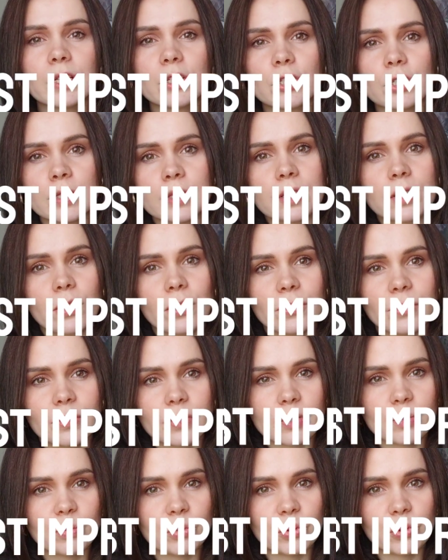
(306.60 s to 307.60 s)
I just got
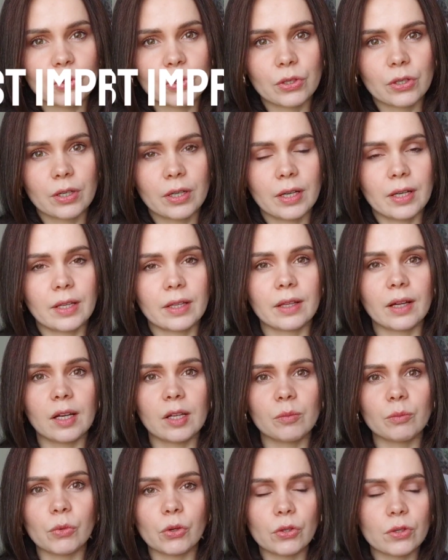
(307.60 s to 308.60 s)
this book and
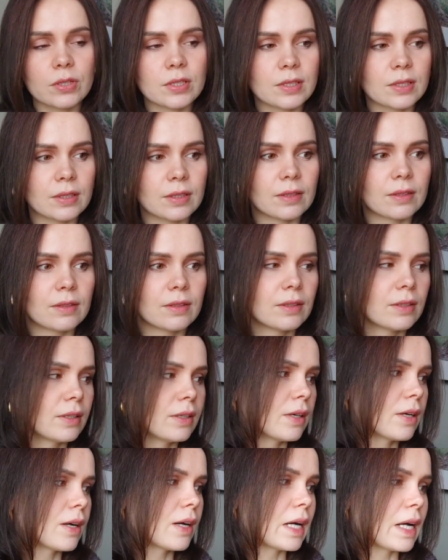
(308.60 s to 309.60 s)
unboxed it,
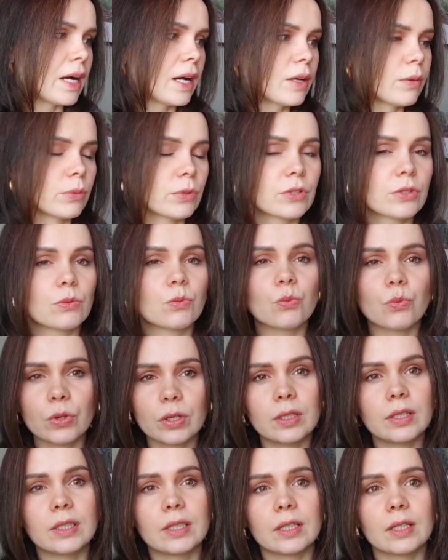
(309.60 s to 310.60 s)
I was
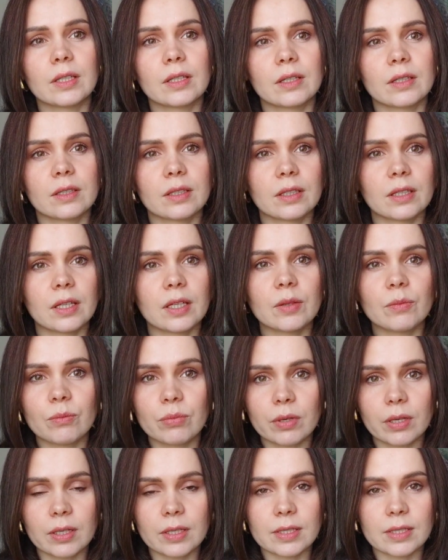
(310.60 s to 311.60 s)
really
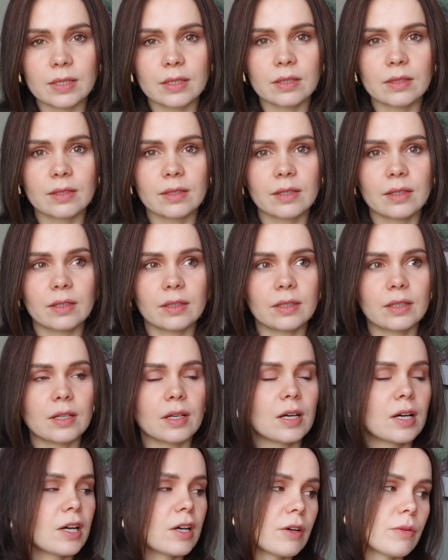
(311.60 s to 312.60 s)
impressed
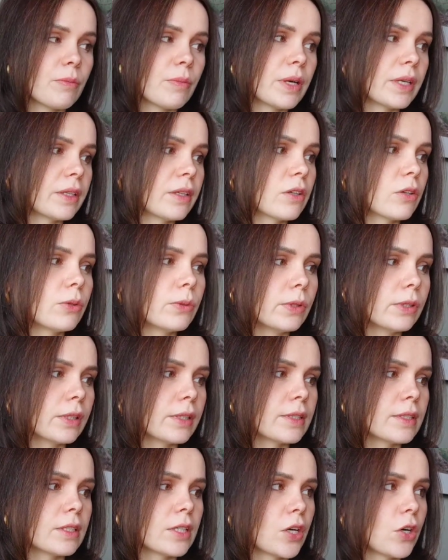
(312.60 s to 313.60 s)
by the
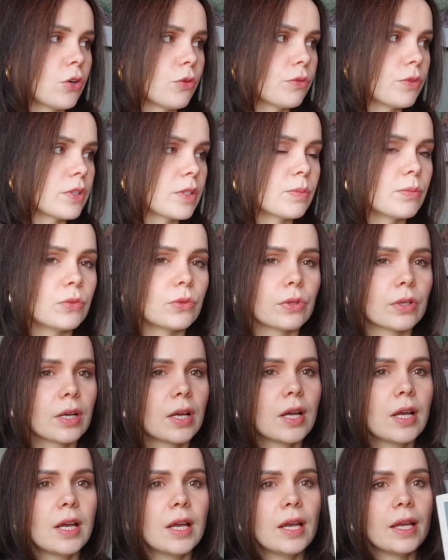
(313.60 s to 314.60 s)
quality of this book.
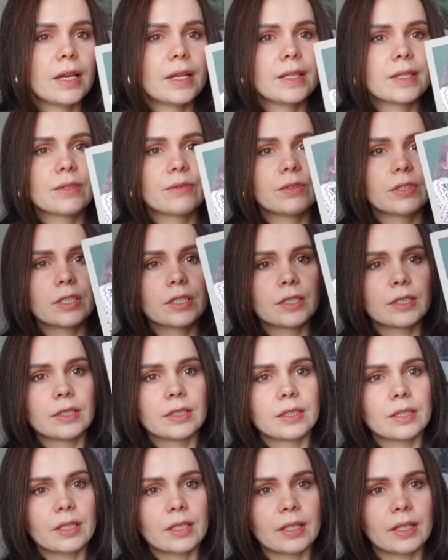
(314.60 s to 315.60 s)
It's a
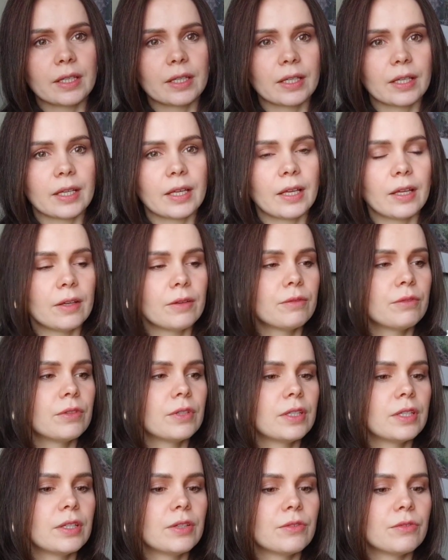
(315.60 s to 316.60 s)
very
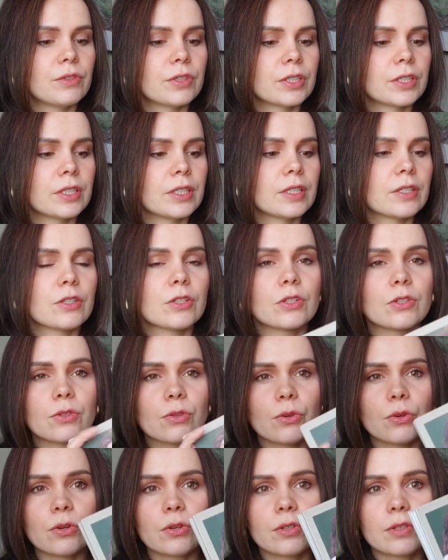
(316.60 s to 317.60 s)
heavy, very
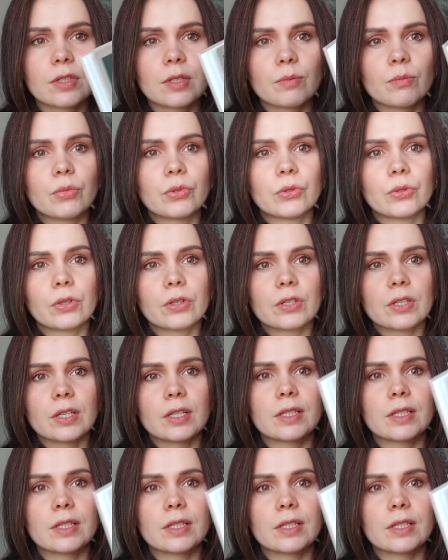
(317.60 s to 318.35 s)
sturdy book.